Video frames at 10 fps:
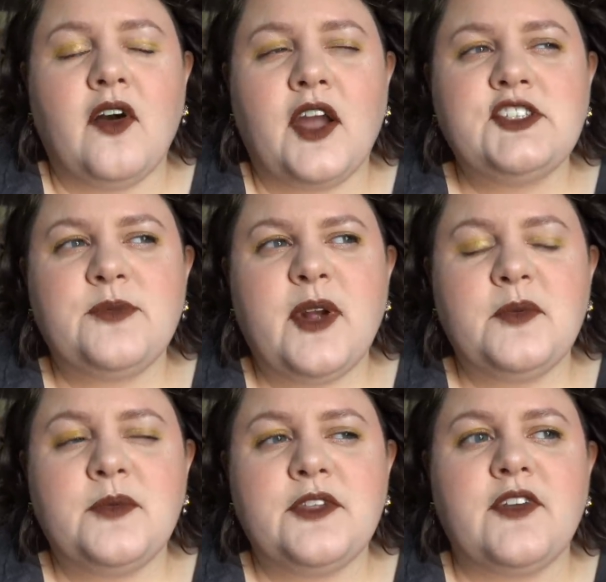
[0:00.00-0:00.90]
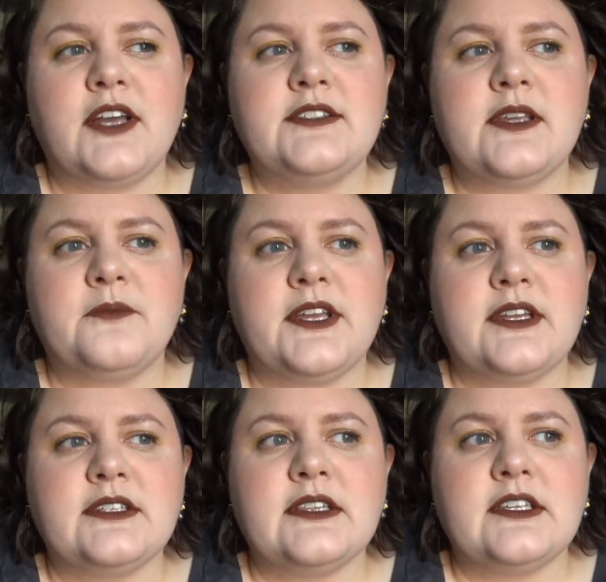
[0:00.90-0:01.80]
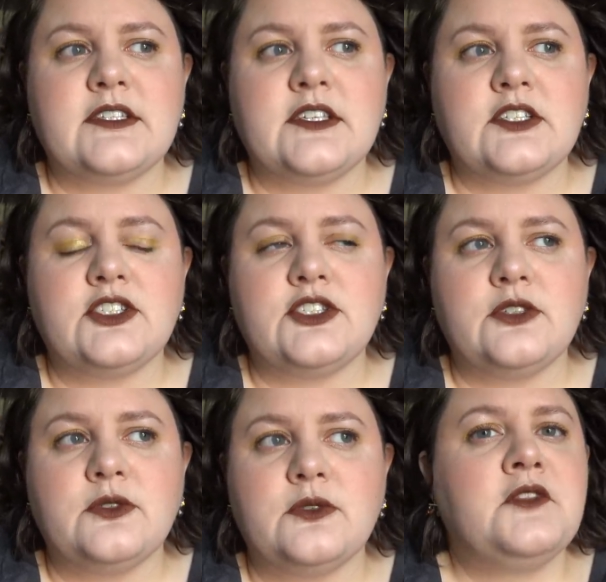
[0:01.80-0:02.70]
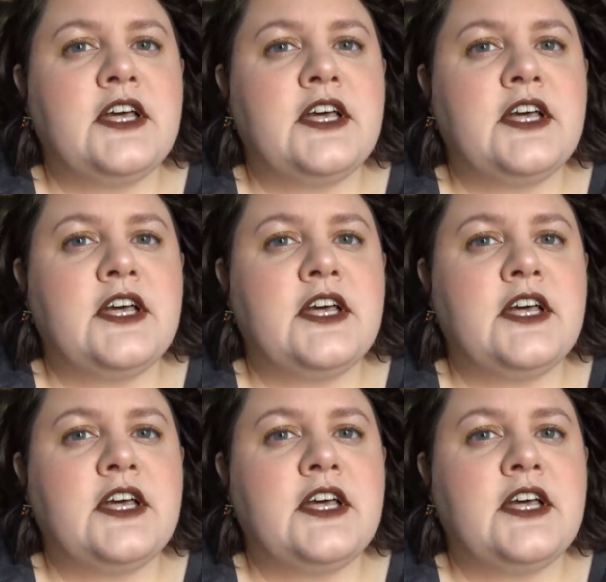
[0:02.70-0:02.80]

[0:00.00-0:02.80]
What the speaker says: I should probably find something to listen to.